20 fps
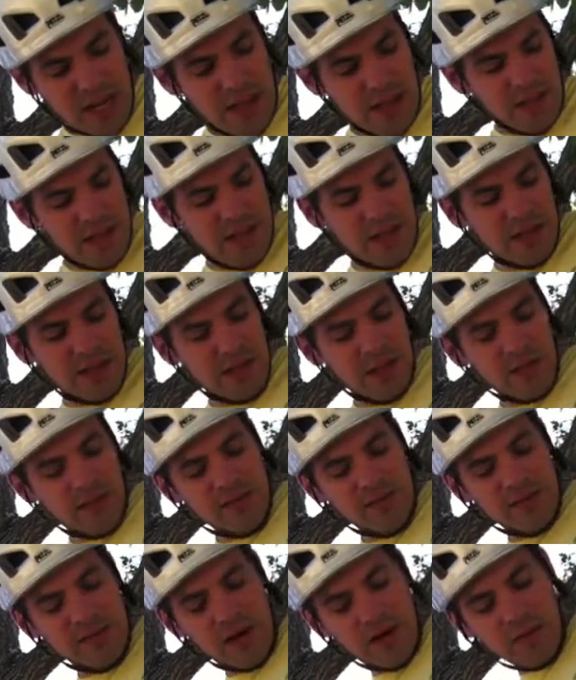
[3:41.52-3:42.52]
And then
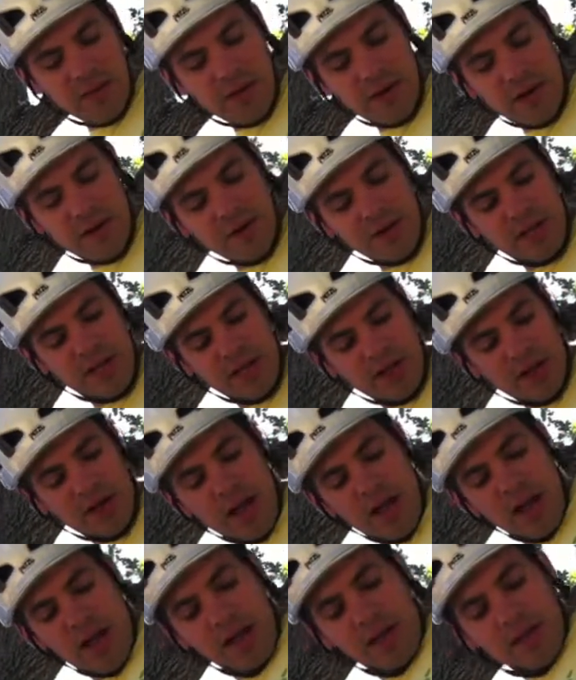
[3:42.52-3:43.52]
let's come around here.
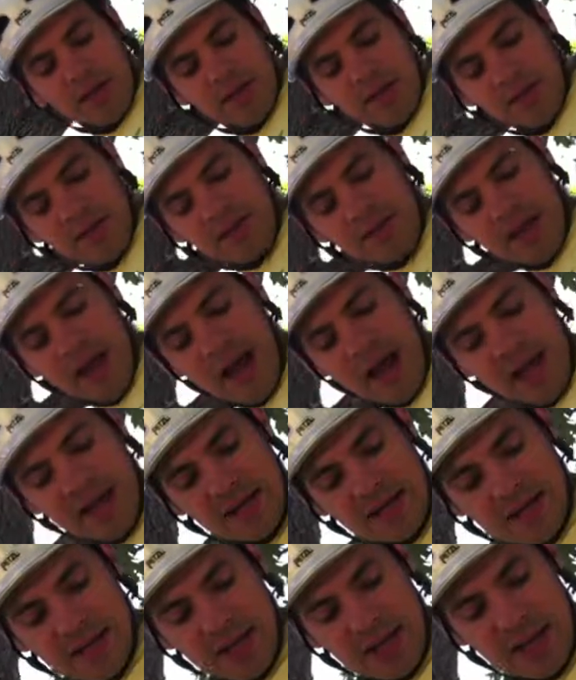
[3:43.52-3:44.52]
The side
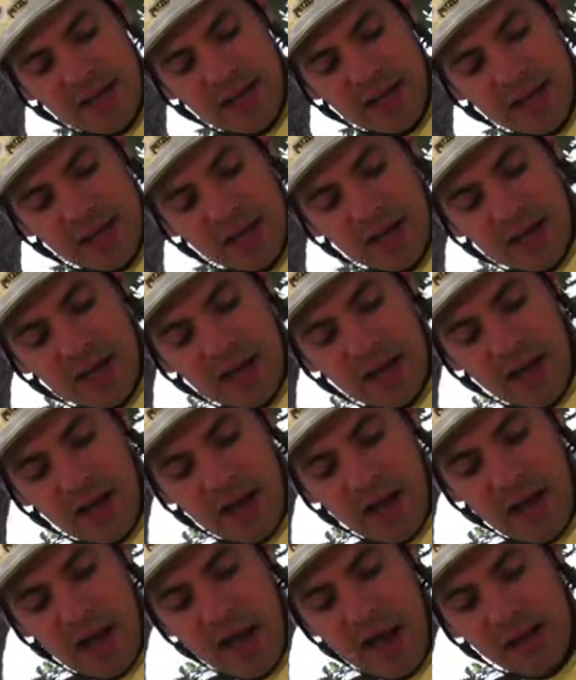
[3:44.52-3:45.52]
D,
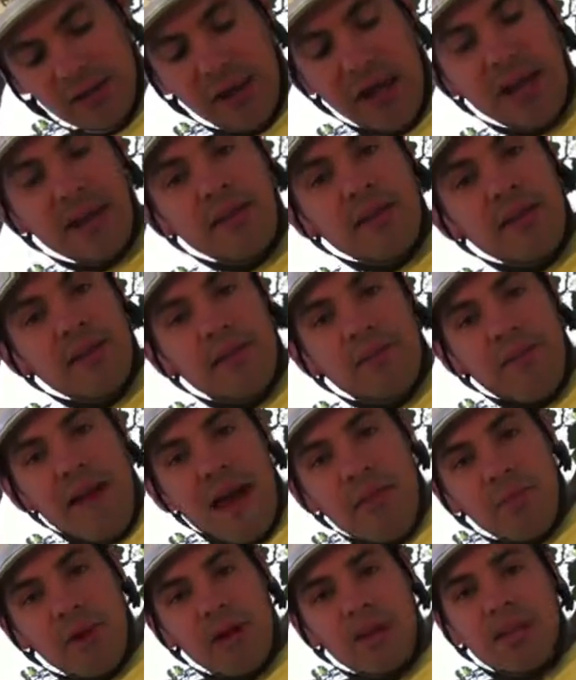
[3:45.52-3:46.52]
I like the
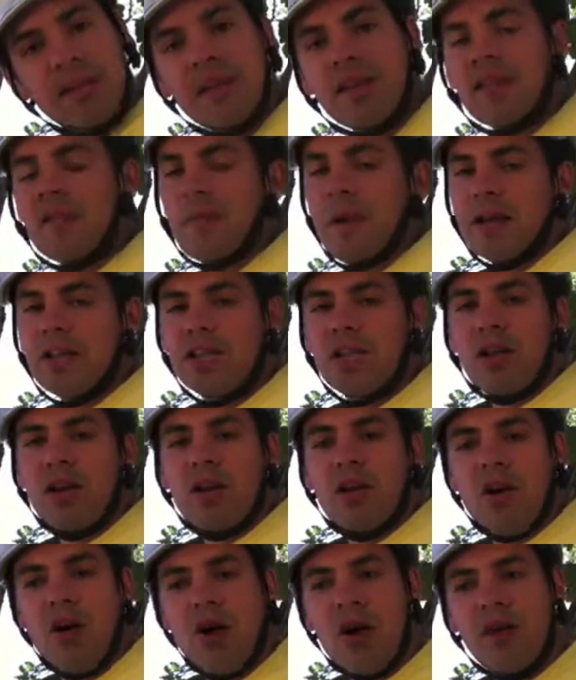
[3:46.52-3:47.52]
fabric D, especially
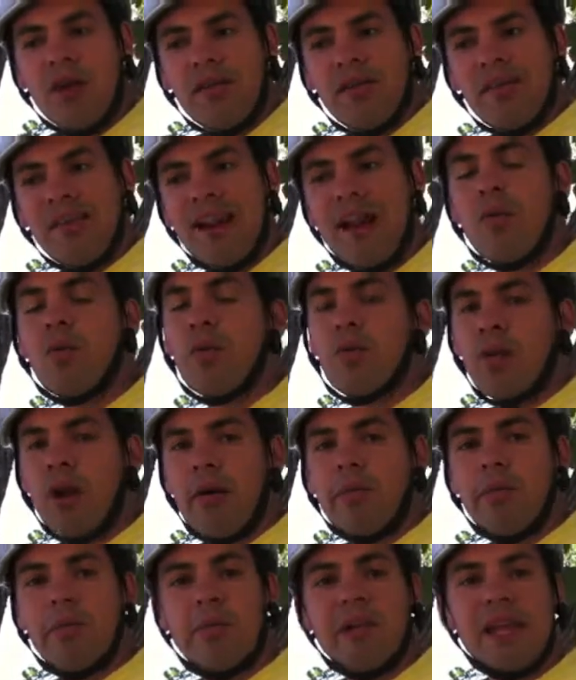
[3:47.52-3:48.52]
on a harness that I will
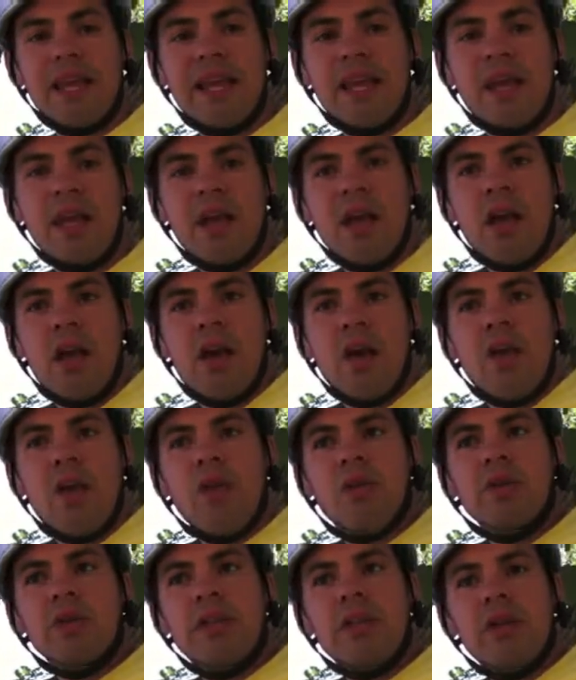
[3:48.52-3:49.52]
probably
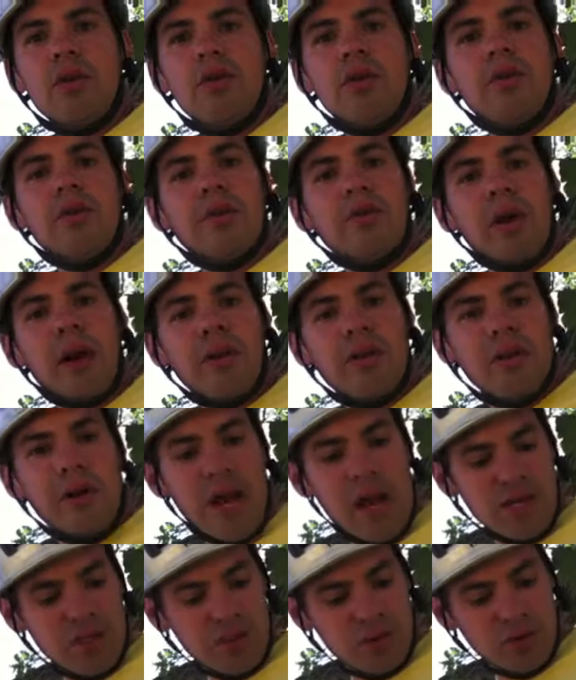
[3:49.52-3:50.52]
only use for
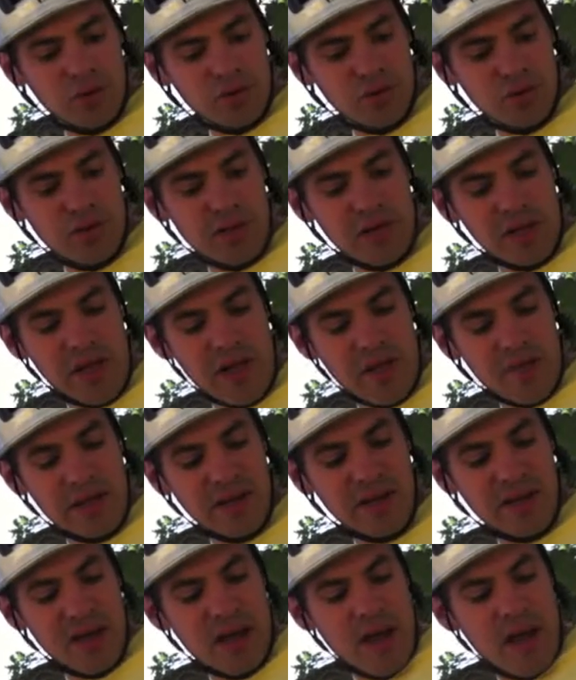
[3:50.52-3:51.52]
recreational tree
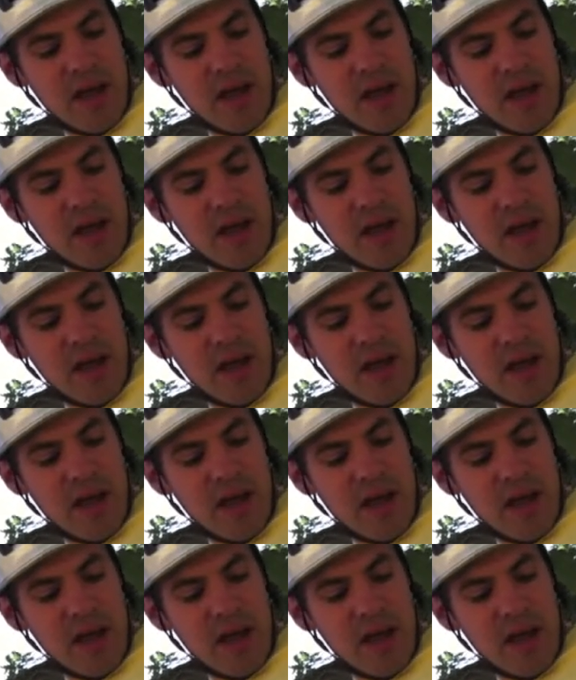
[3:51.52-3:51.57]
climbing.